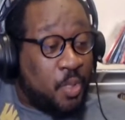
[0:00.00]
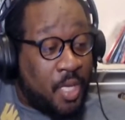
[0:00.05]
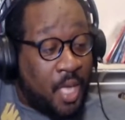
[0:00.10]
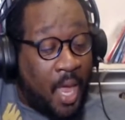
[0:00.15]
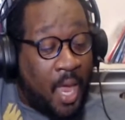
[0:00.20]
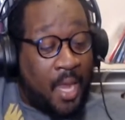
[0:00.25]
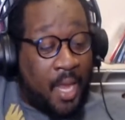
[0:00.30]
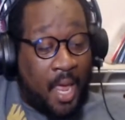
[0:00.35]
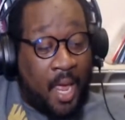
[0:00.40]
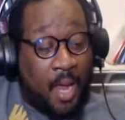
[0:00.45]

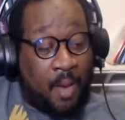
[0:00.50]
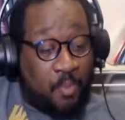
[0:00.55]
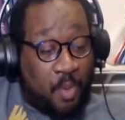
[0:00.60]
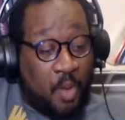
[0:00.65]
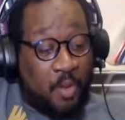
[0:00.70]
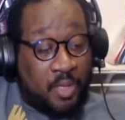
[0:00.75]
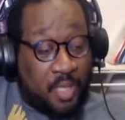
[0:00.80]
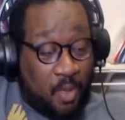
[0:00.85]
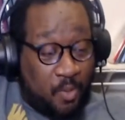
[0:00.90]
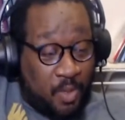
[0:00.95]
cannot
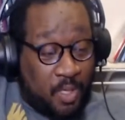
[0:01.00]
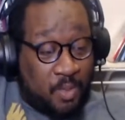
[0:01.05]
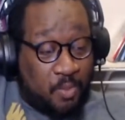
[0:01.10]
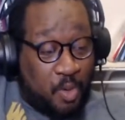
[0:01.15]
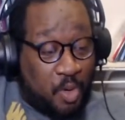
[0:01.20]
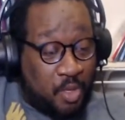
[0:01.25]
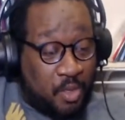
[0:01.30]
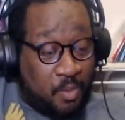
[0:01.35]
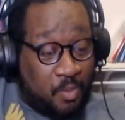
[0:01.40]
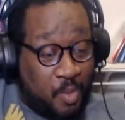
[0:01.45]
post that we
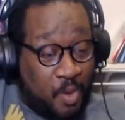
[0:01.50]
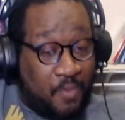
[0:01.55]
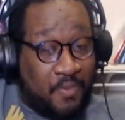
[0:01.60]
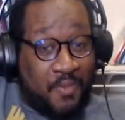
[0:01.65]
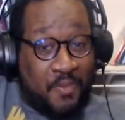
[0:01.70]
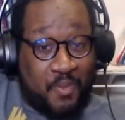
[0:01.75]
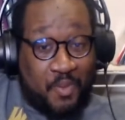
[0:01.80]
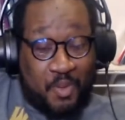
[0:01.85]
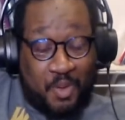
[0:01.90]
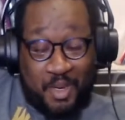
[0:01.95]
spoiled the movie
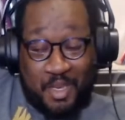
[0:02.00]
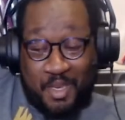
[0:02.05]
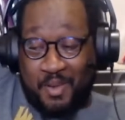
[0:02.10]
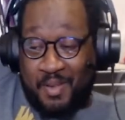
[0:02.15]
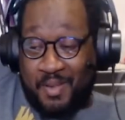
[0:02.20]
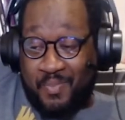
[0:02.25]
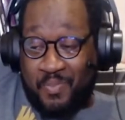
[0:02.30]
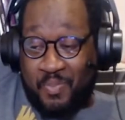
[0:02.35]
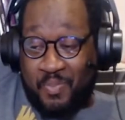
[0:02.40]
for you.